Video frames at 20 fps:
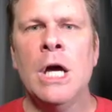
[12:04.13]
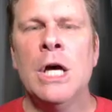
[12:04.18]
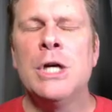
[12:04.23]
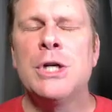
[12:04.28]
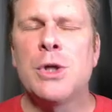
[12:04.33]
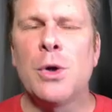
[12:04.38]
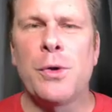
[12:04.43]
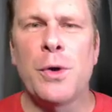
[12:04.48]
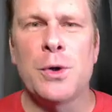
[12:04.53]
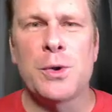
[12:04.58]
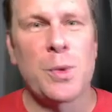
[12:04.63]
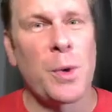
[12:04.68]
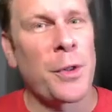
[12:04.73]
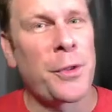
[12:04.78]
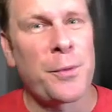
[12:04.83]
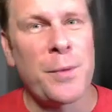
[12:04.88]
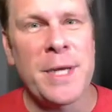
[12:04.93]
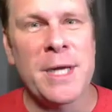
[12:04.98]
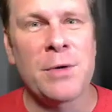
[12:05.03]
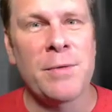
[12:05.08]
So those were
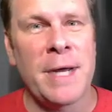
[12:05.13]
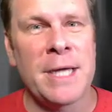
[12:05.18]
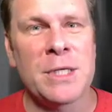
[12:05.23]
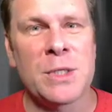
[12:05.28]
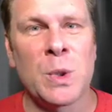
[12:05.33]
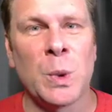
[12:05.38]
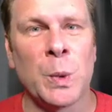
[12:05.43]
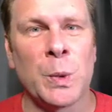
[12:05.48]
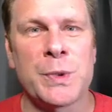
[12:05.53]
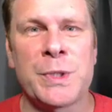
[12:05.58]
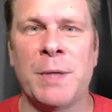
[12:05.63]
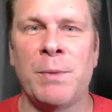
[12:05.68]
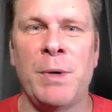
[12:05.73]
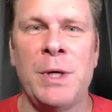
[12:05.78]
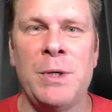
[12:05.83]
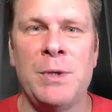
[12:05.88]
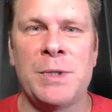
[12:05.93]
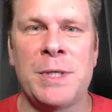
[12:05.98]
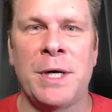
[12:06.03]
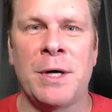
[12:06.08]
3 great tools that we
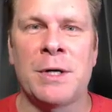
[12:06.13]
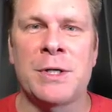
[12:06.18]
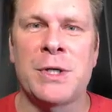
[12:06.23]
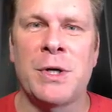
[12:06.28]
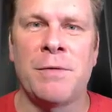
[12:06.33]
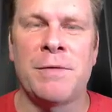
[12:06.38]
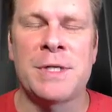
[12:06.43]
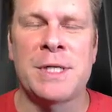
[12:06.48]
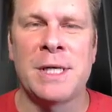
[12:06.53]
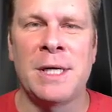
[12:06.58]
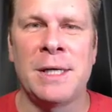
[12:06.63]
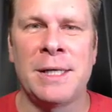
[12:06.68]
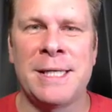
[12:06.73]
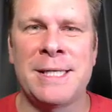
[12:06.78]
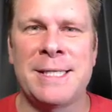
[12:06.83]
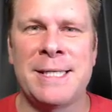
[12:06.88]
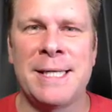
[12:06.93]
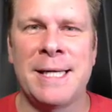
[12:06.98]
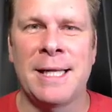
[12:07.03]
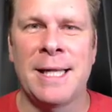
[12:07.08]
use in our service and
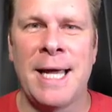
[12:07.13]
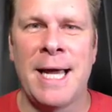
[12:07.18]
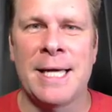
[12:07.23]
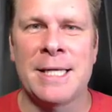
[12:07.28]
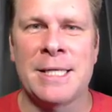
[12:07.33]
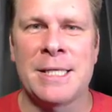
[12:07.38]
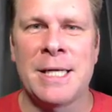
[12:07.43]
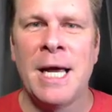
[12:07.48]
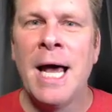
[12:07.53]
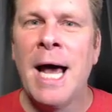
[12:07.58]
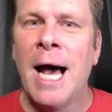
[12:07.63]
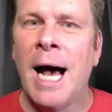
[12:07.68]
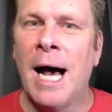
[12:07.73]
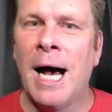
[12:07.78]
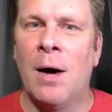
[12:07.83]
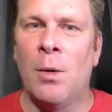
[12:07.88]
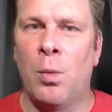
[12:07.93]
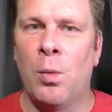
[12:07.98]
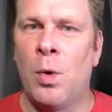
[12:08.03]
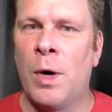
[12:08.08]
listing class.
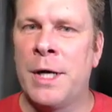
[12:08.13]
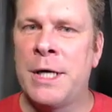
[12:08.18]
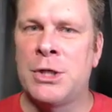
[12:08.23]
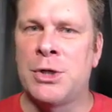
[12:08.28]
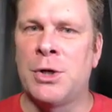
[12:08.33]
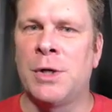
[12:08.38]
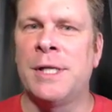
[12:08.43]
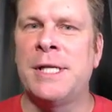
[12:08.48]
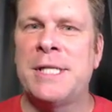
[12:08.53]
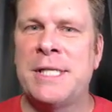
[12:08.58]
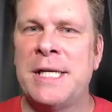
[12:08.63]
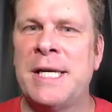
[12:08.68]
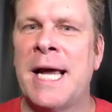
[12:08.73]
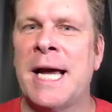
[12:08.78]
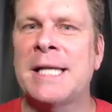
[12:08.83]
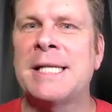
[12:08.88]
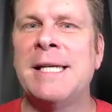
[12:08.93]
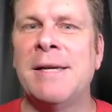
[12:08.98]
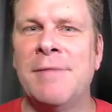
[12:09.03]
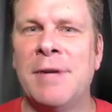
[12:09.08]
1 is your listing
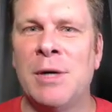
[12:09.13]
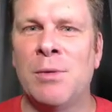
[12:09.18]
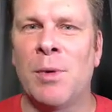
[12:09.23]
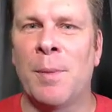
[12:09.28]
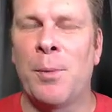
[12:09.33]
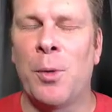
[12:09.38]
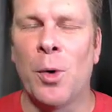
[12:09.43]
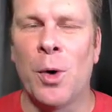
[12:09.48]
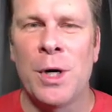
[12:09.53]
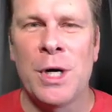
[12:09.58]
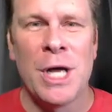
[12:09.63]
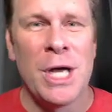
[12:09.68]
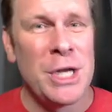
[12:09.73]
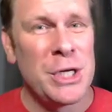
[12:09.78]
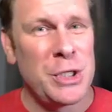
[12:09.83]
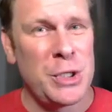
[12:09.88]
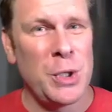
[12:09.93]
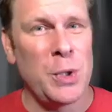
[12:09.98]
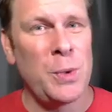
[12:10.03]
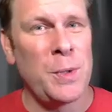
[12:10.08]
activity report,
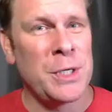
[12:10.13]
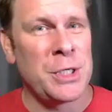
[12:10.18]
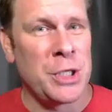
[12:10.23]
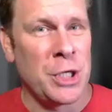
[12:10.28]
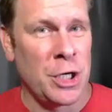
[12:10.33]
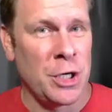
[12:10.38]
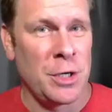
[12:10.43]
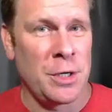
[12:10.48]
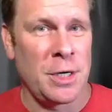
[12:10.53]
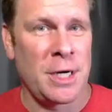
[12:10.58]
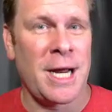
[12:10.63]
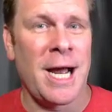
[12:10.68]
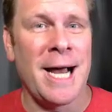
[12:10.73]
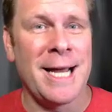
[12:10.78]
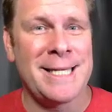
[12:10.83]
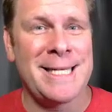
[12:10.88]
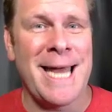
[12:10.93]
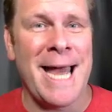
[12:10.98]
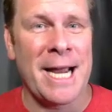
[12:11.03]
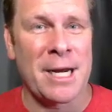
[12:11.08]
2 is your
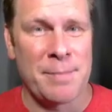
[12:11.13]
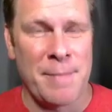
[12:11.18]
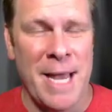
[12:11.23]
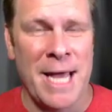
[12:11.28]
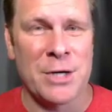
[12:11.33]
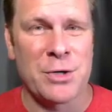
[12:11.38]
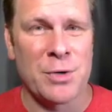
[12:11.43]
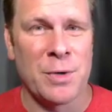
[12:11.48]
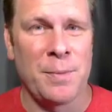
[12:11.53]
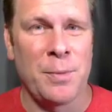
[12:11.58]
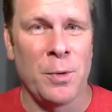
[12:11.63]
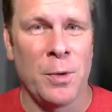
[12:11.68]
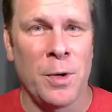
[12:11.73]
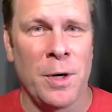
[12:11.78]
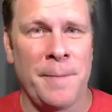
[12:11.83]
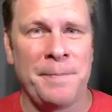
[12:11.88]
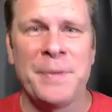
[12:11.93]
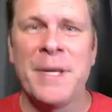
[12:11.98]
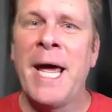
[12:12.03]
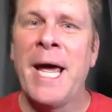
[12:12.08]
contact match
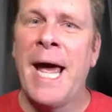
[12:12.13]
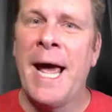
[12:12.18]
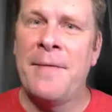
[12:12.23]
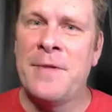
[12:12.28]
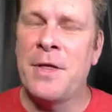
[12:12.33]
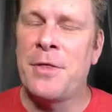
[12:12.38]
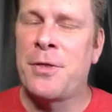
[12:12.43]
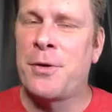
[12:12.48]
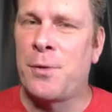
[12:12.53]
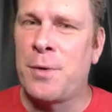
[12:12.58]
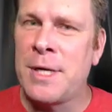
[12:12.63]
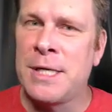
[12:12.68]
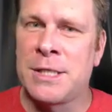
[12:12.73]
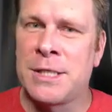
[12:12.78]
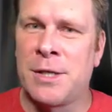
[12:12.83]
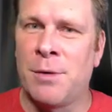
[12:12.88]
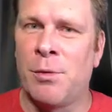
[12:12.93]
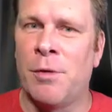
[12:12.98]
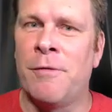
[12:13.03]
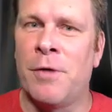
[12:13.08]
report, and then 3 is
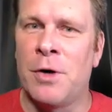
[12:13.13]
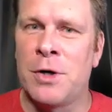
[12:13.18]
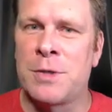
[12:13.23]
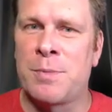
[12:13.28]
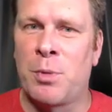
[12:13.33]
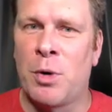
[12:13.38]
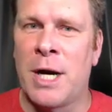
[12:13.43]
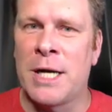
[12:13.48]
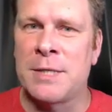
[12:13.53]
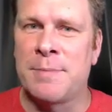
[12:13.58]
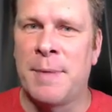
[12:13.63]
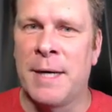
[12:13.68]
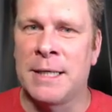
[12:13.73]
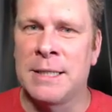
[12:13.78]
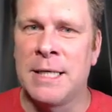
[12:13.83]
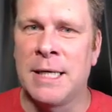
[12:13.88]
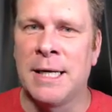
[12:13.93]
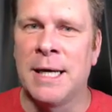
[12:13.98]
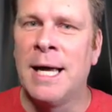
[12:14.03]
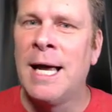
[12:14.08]
the reverse
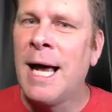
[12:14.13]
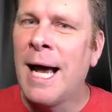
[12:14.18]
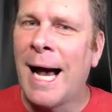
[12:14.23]
prospecting.